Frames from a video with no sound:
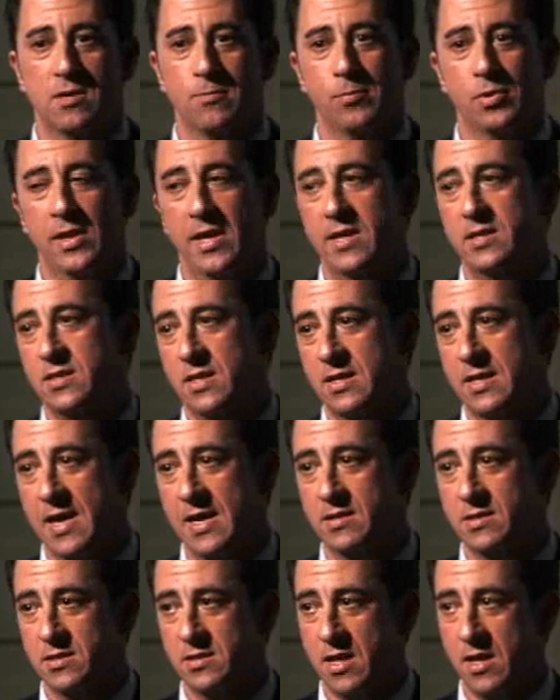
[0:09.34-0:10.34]
a complaint
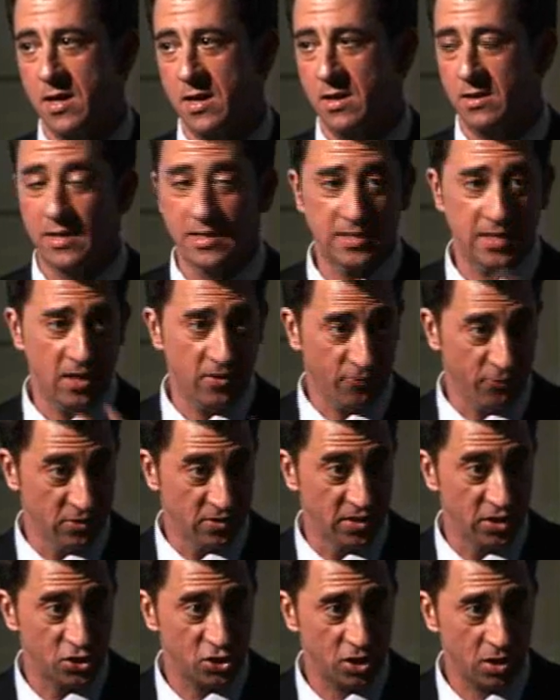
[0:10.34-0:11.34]
against let's say a
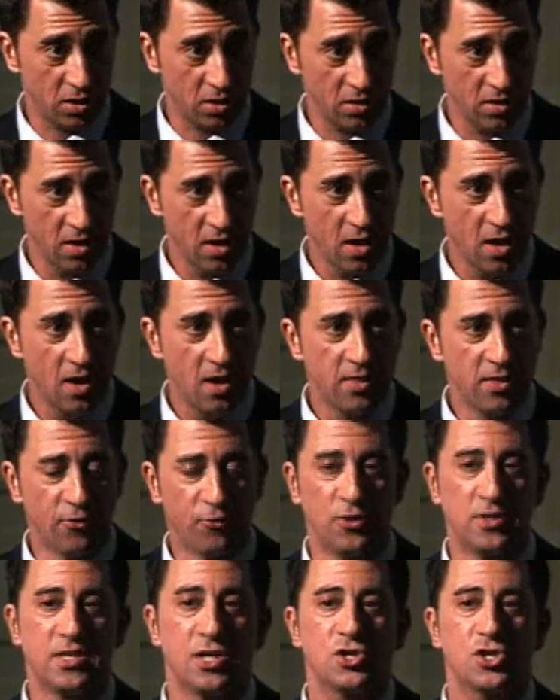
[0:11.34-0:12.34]
physician, the
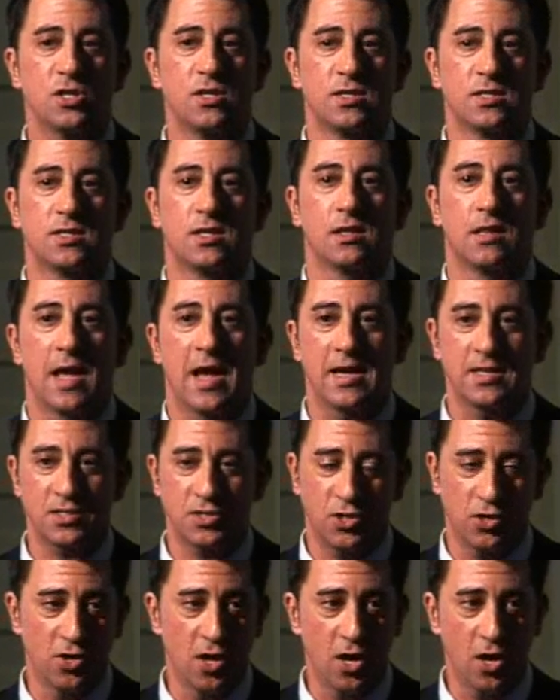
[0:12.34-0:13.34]
physician is the
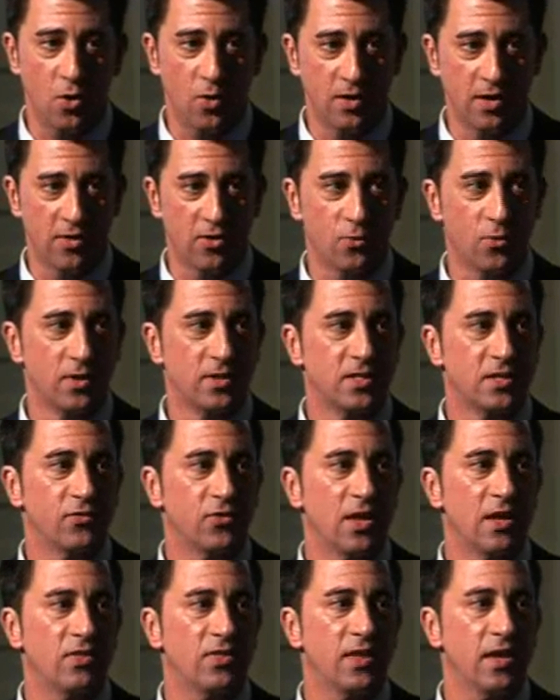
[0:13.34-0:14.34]
last to know. In other words,
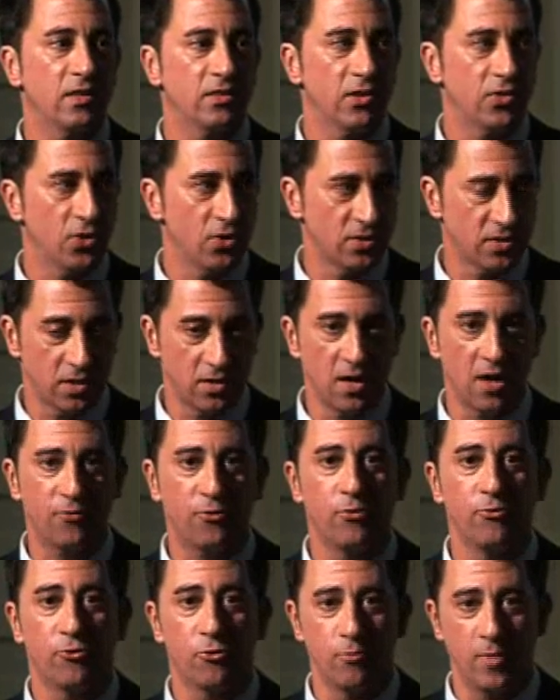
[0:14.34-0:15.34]
if they think that there's
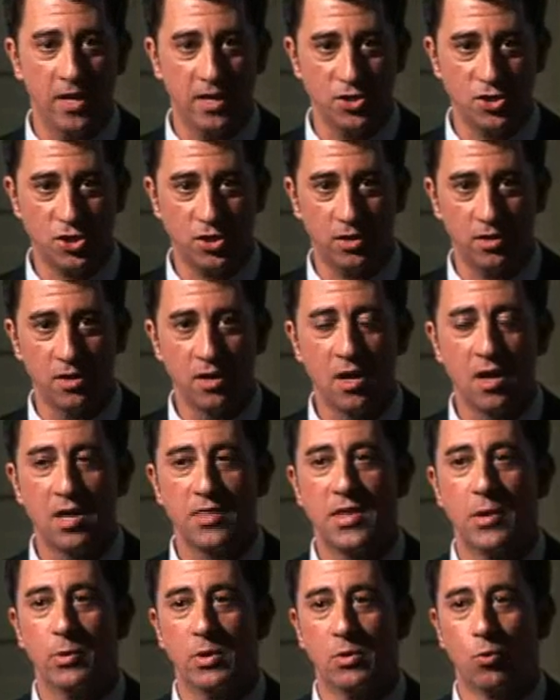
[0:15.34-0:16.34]
enough information
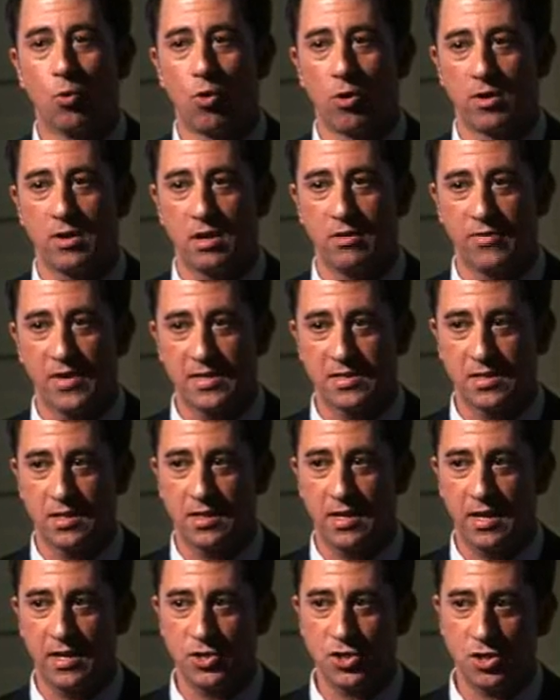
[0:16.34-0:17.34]
that would warrant
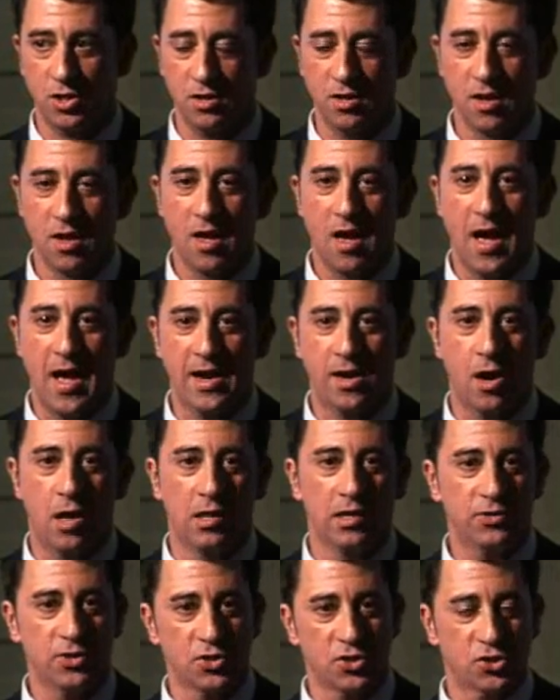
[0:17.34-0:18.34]
investigation, I
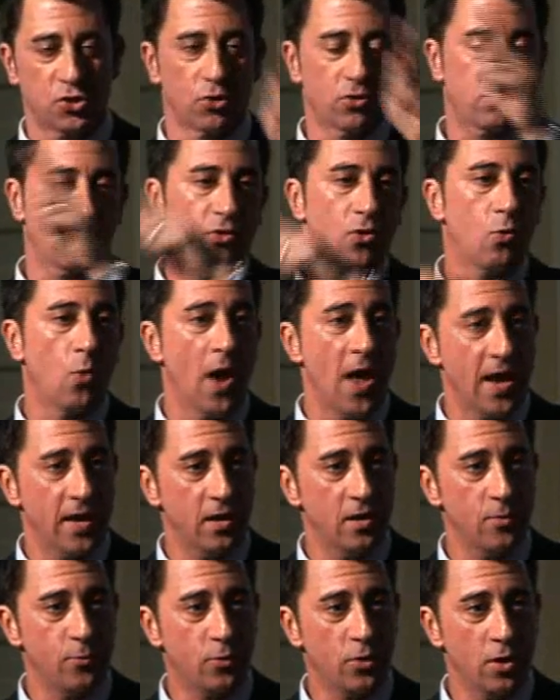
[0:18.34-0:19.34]
call it the circle the
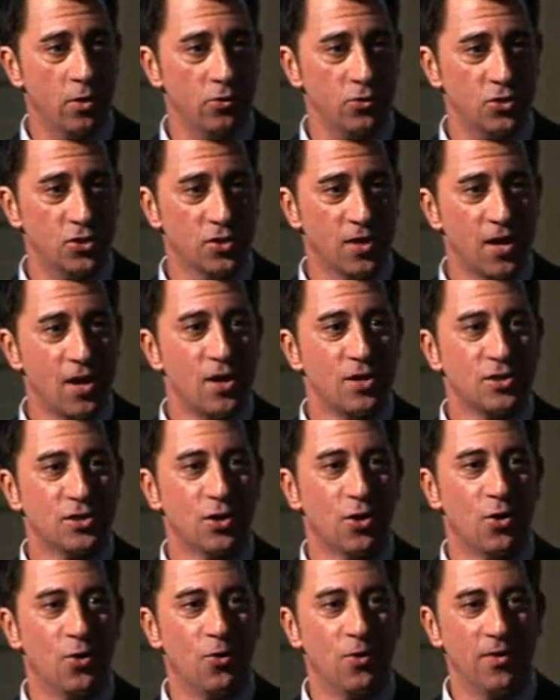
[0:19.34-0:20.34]
wagon approach.
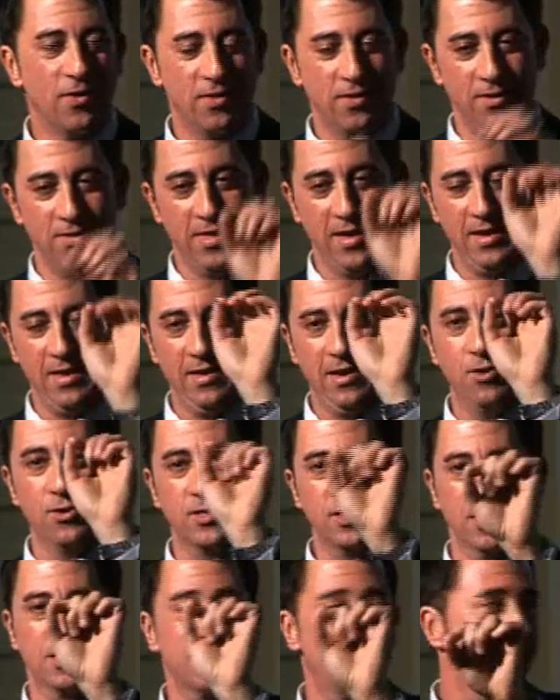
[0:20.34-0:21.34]
So
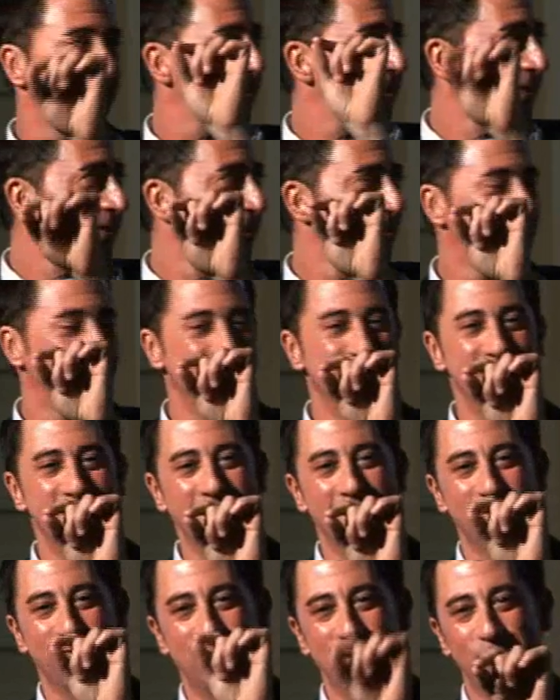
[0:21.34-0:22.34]
here's the target of
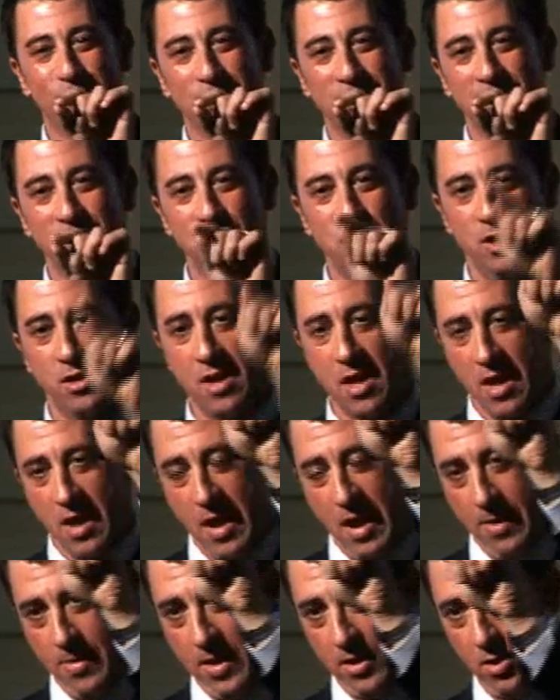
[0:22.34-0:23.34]
the physician,
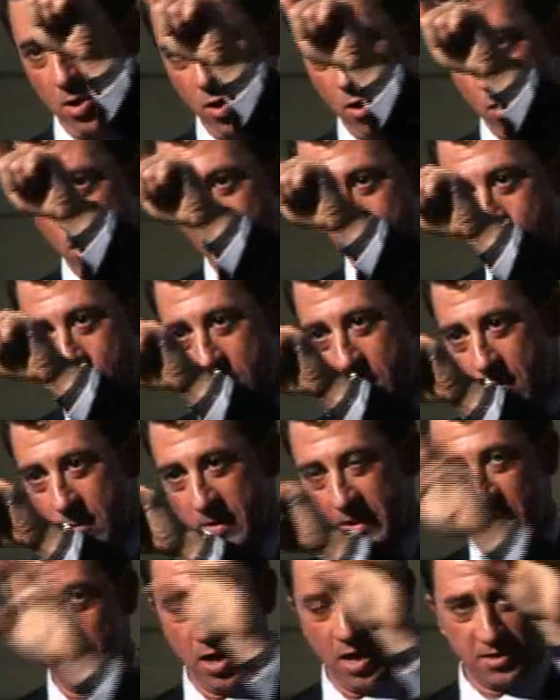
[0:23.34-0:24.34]
and they
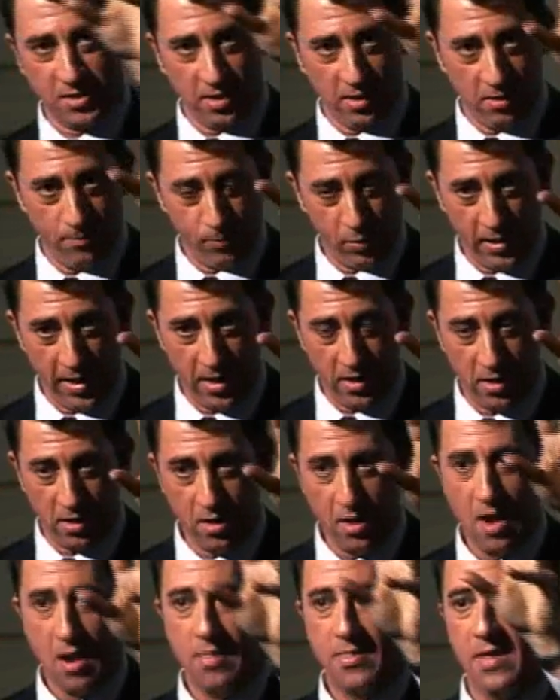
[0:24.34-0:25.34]
talk to the
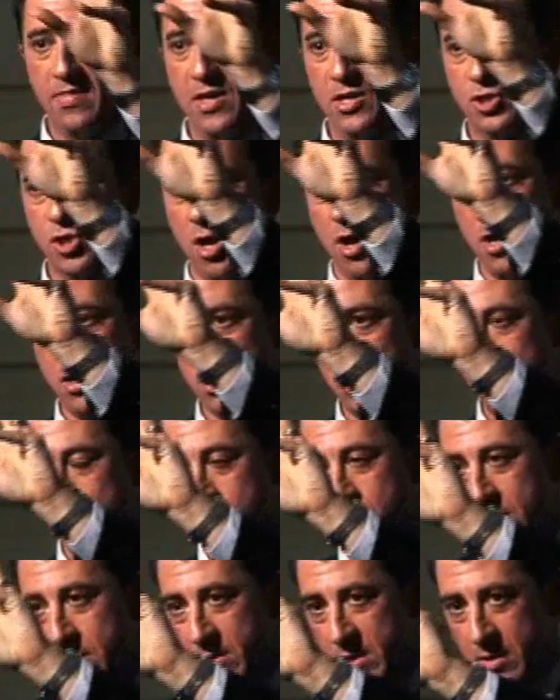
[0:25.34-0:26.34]
complainant, then they talk
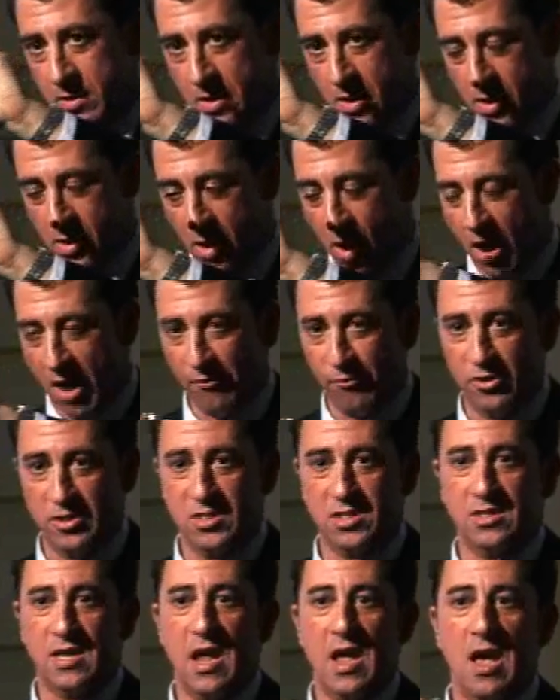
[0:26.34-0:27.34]
to maybe
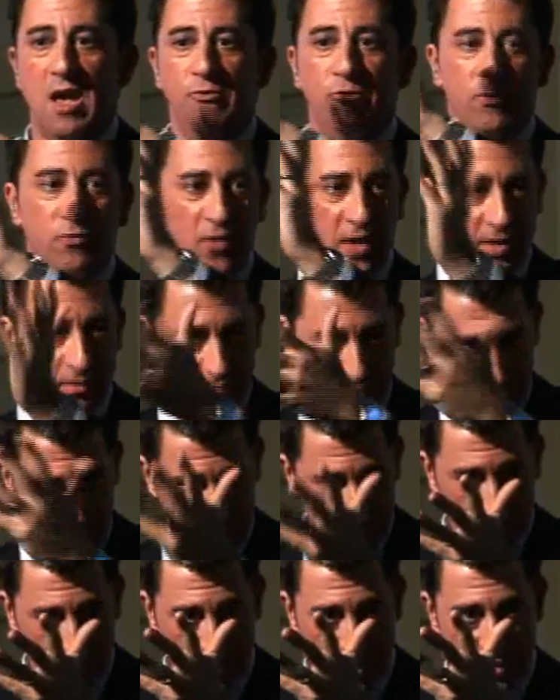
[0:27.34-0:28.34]
office staff if that
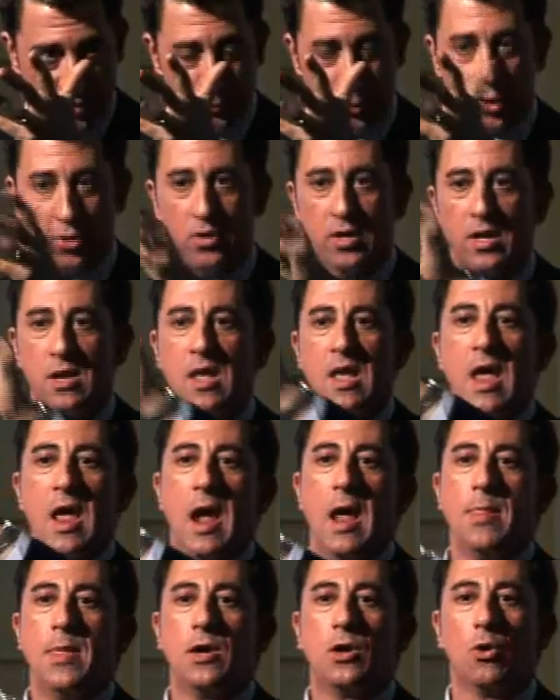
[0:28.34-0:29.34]
is pertinent,
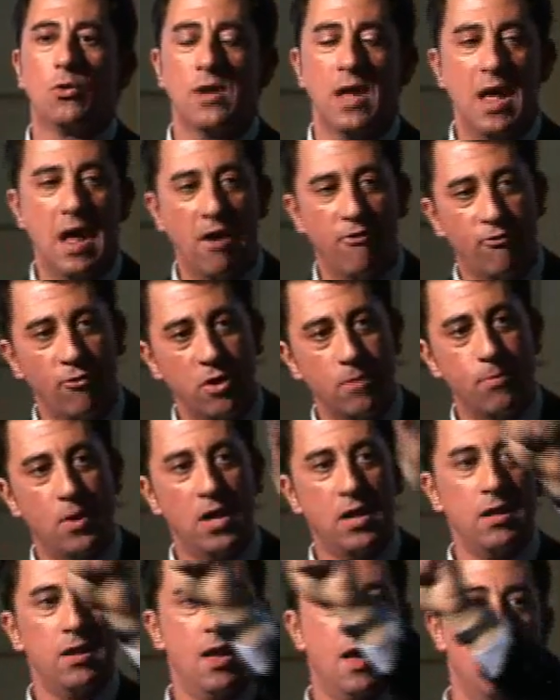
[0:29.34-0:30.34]
and they go to
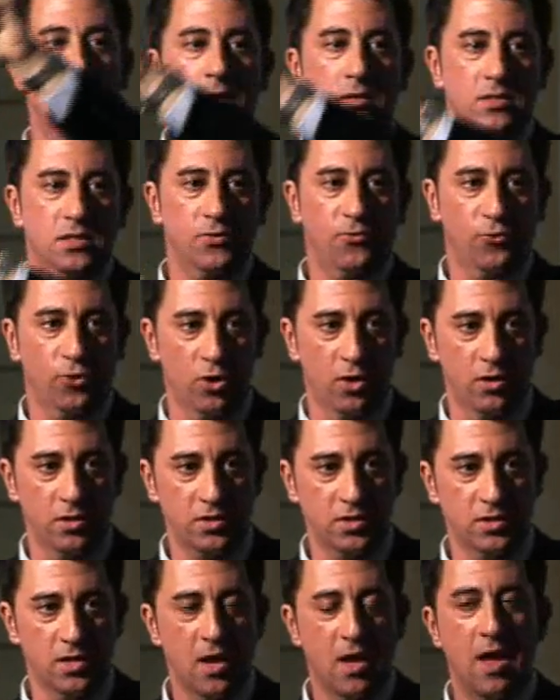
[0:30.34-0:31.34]
everybody else
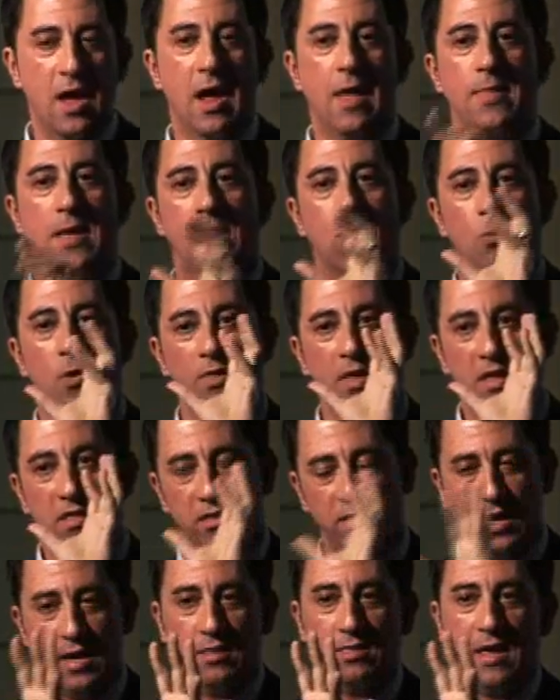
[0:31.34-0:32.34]
first. And then when they
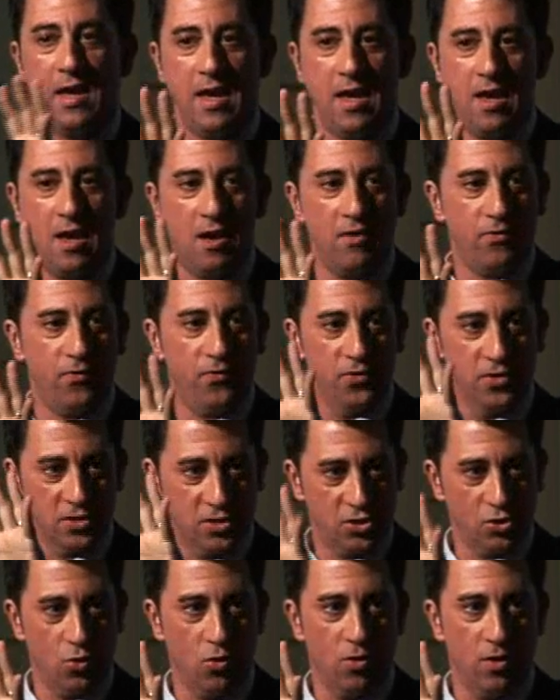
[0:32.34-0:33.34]
think they have the
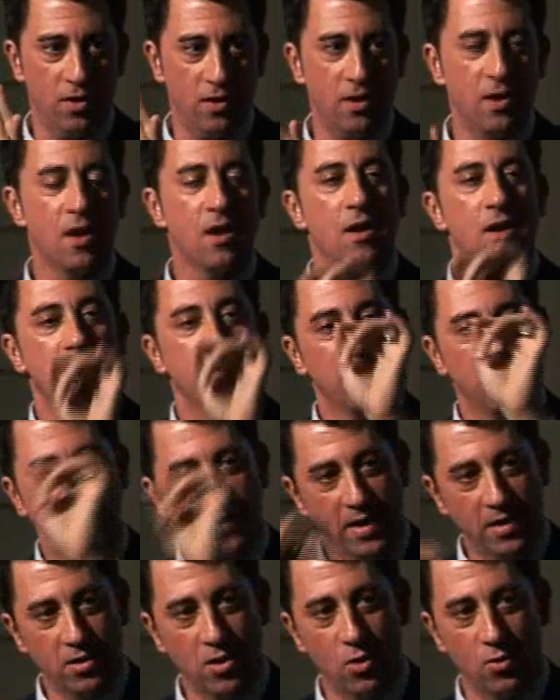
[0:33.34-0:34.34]
story, they
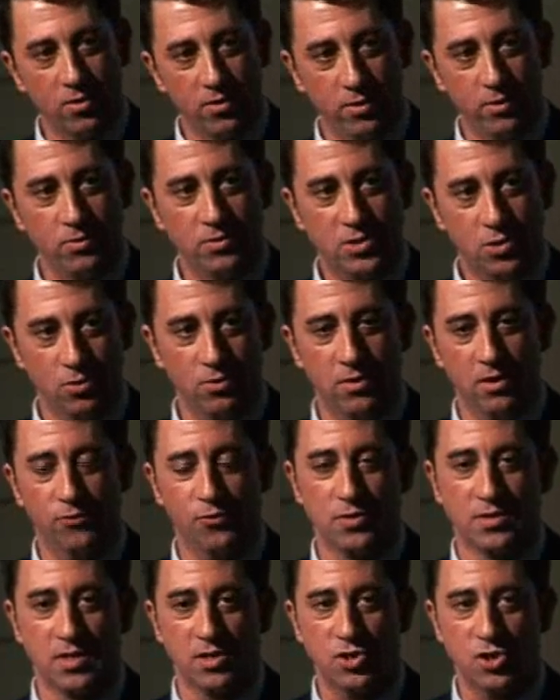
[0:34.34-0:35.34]
then go to the
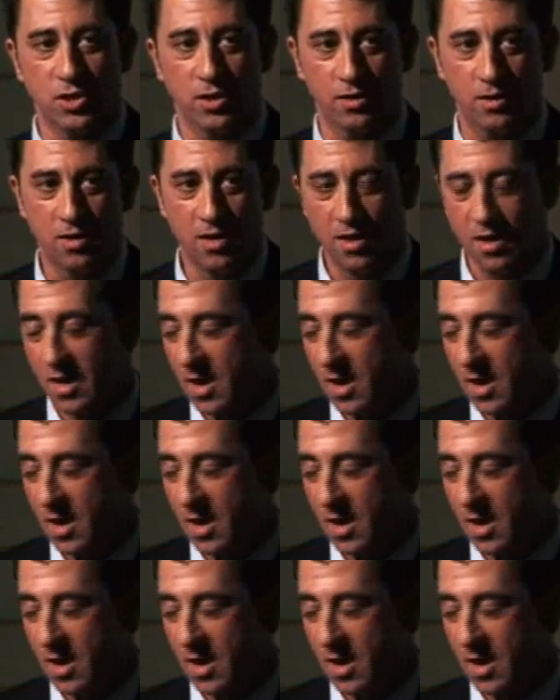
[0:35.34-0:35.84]
physician.